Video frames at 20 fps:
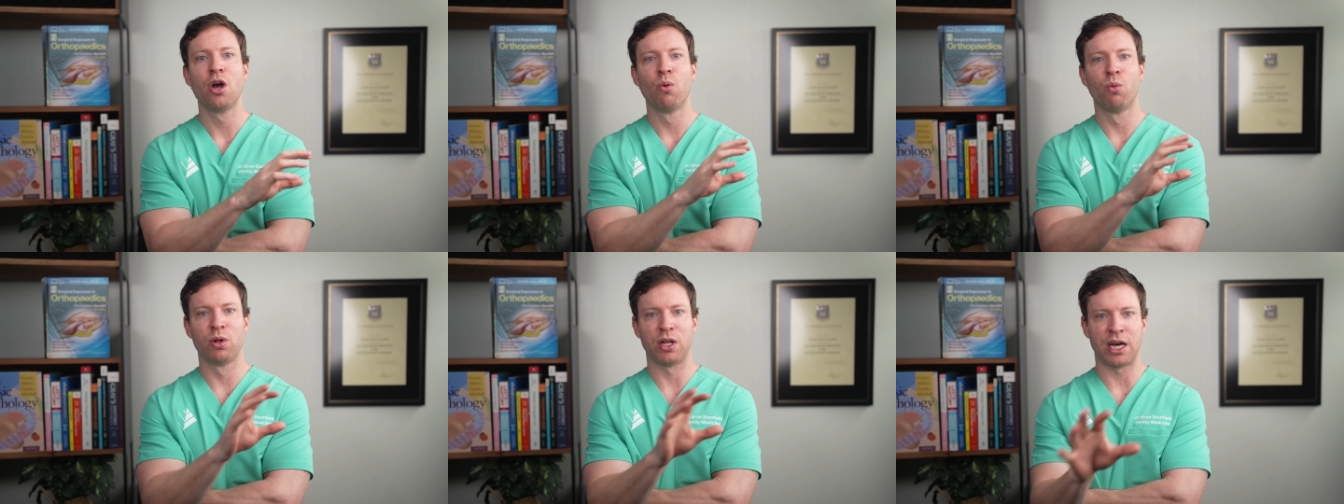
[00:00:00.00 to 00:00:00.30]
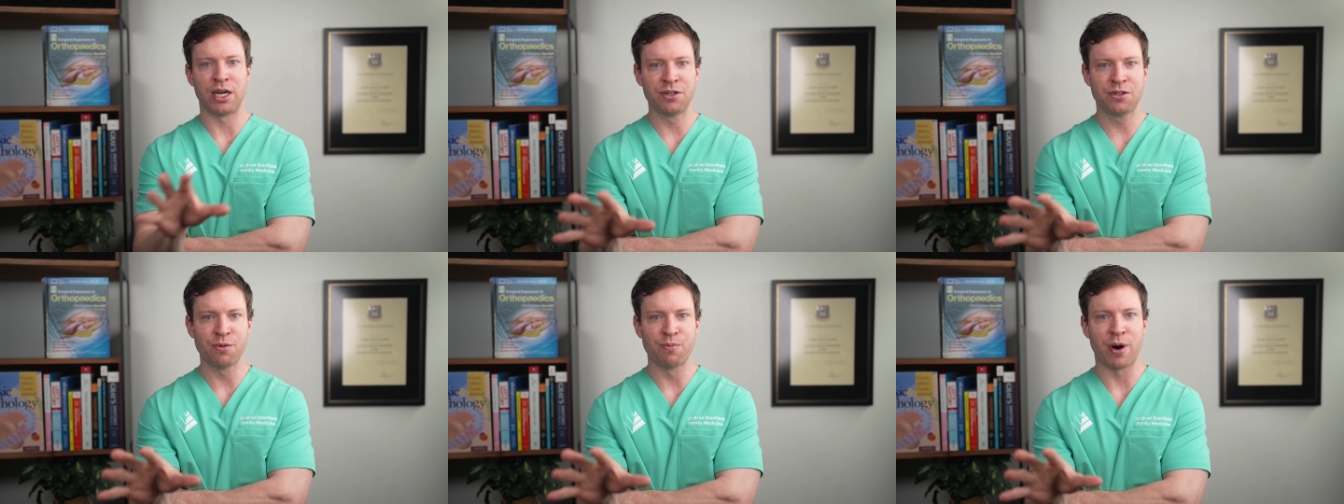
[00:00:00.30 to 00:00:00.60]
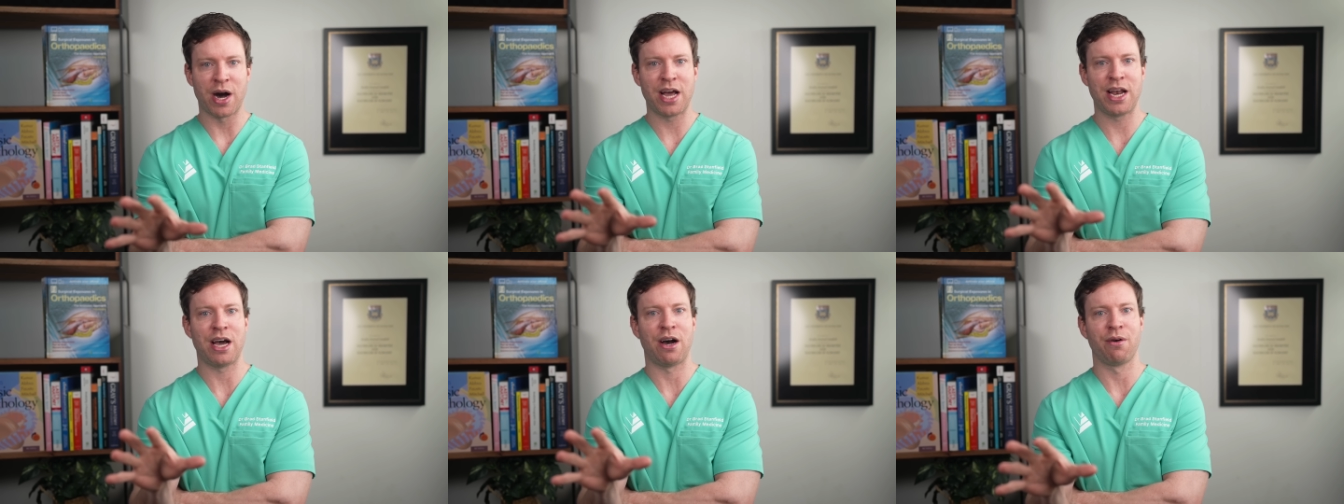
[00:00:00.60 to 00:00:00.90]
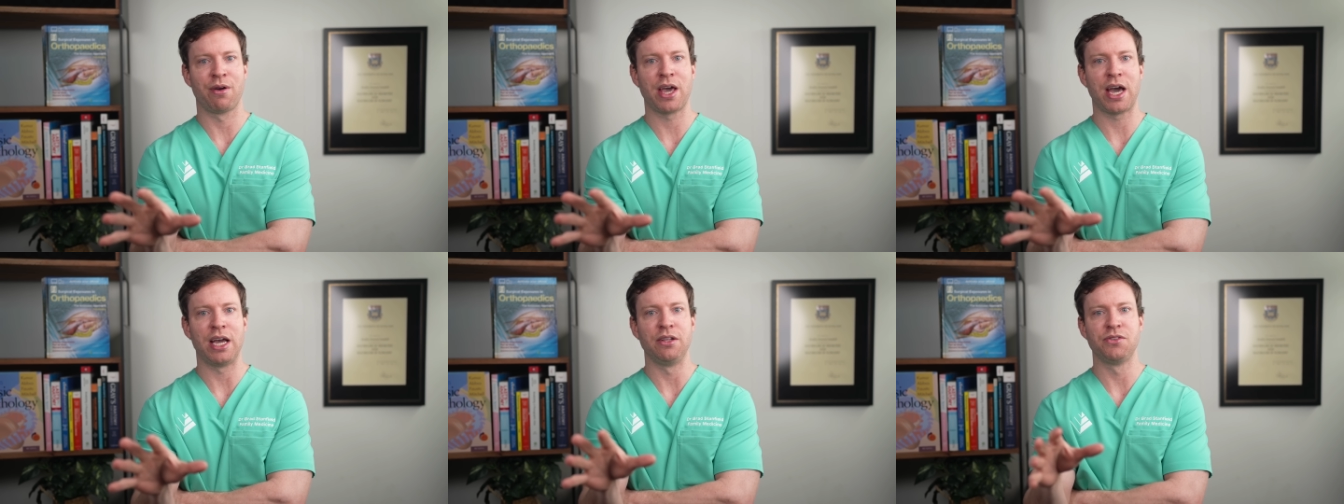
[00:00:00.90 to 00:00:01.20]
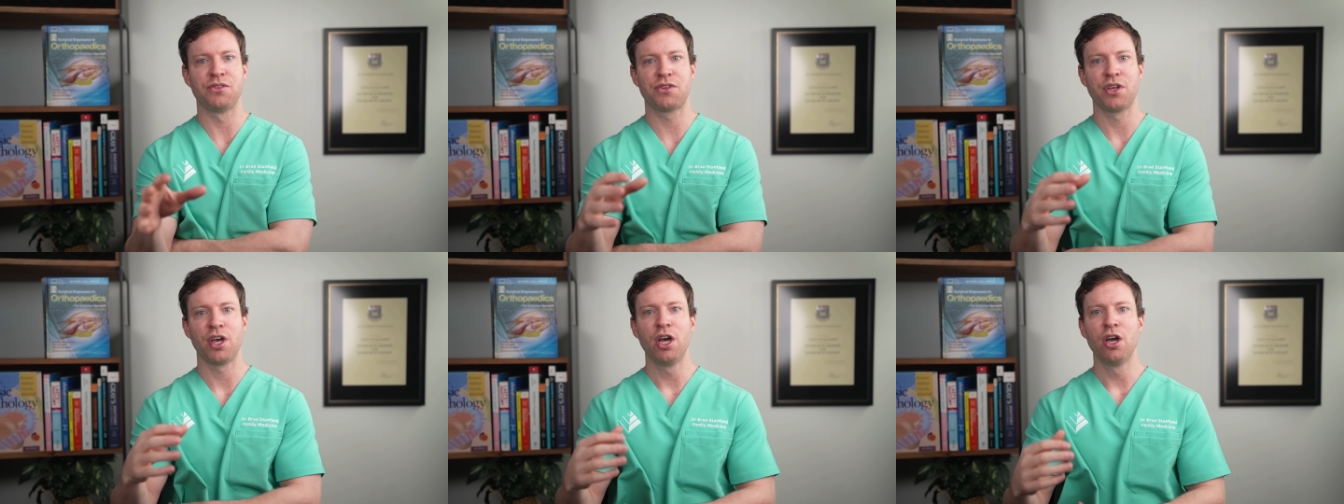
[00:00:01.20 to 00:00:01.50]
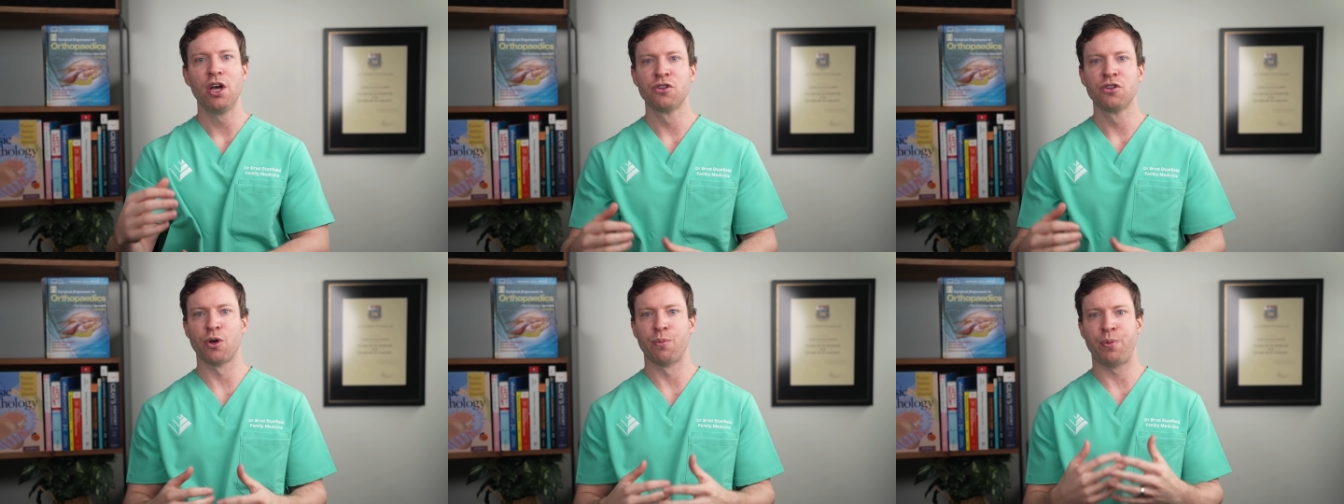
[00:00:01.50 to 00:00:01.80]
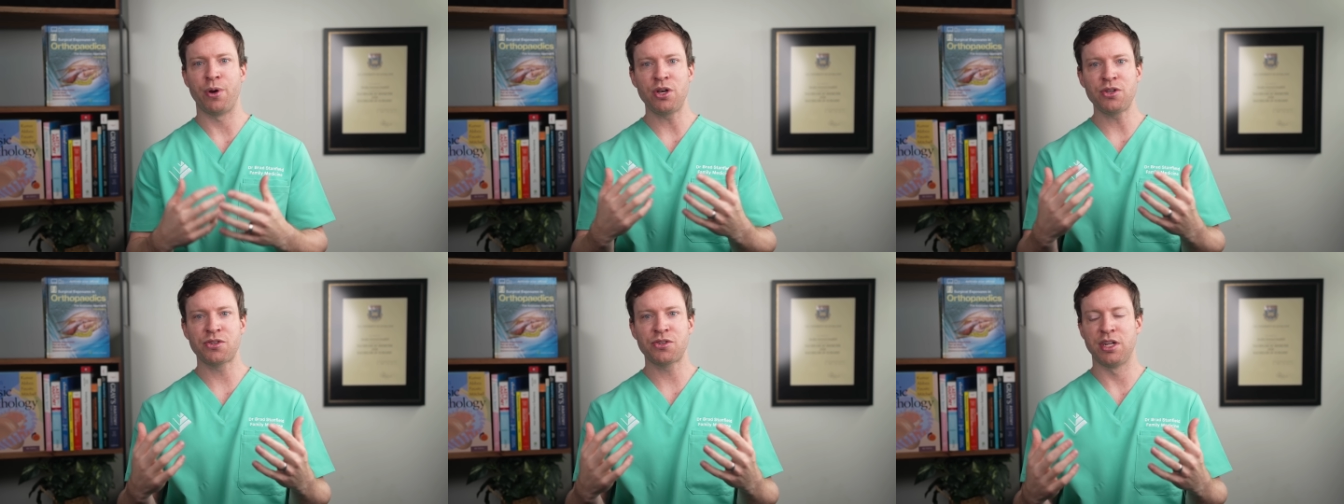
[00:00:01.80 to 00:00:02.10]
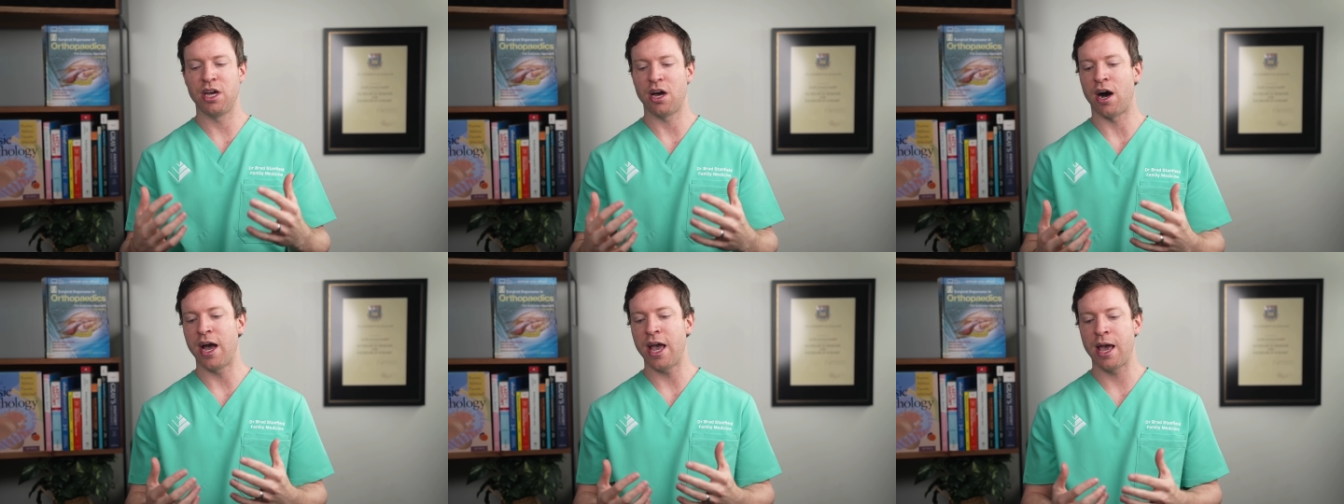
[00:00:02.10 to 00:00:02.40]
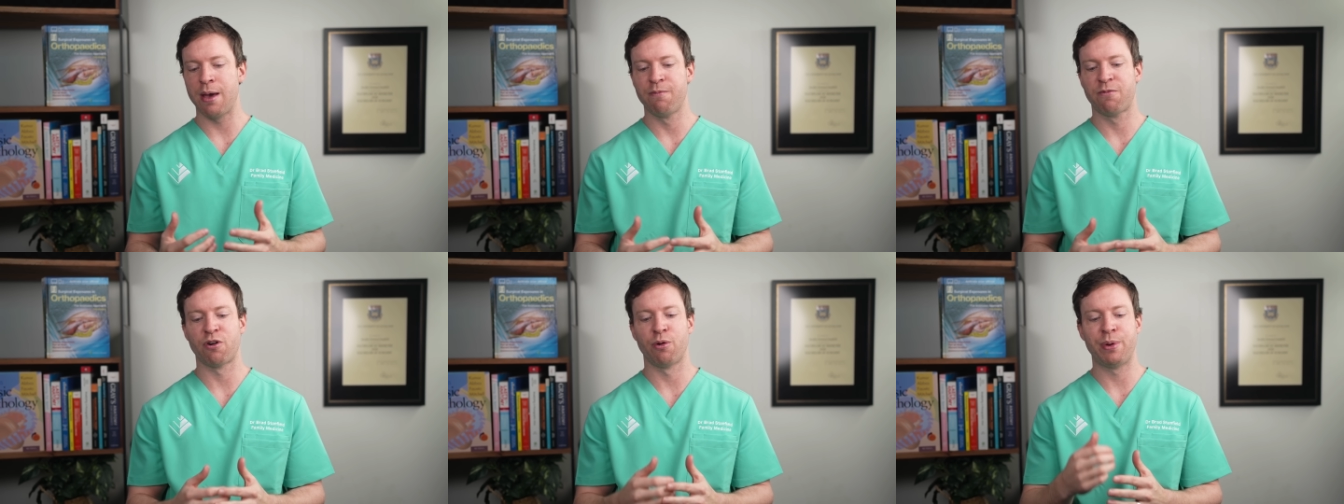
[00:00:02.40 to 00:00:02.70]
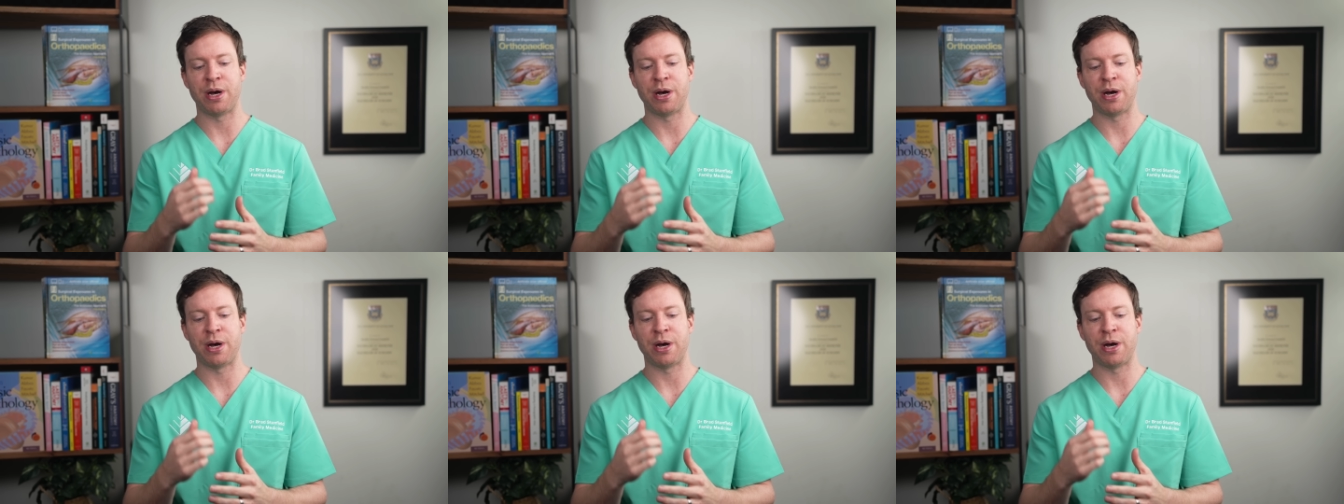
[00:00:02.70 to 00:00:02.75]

will undermine our gains. So personally, I aim for